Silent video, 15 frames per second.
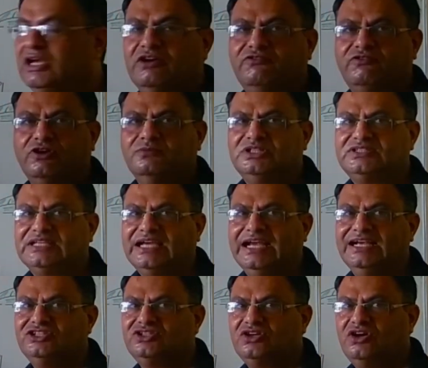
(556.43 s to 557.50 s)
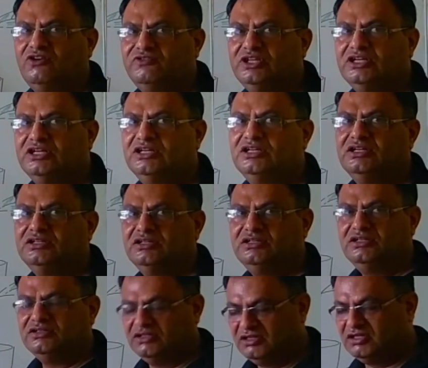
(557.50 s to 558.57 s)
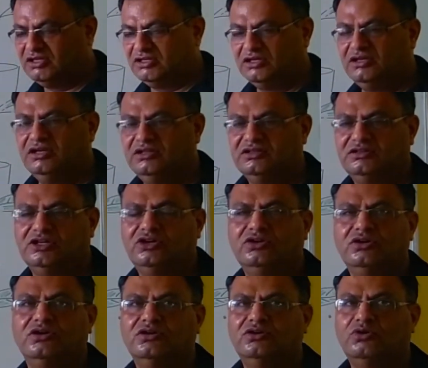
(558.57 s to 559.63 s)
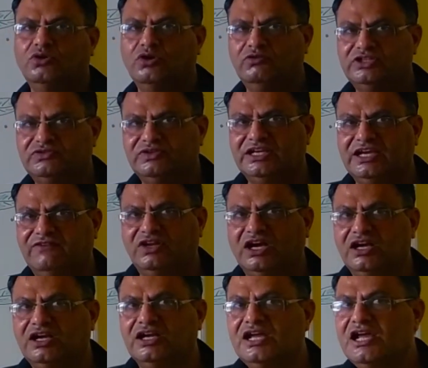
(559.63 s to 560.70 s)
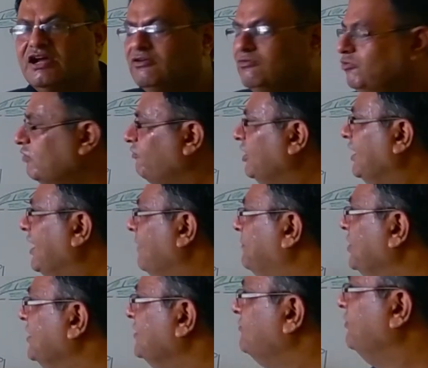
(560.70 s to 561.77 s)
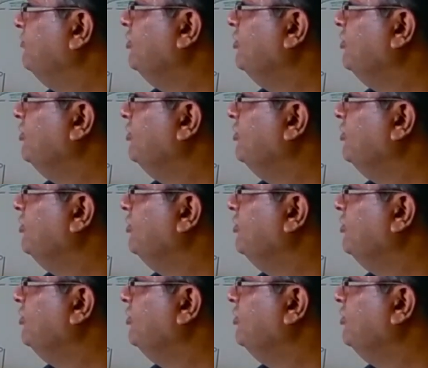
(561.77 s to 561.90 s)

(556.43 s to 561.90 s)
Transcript: from the sides of the hole which we have dug. What will happen is, we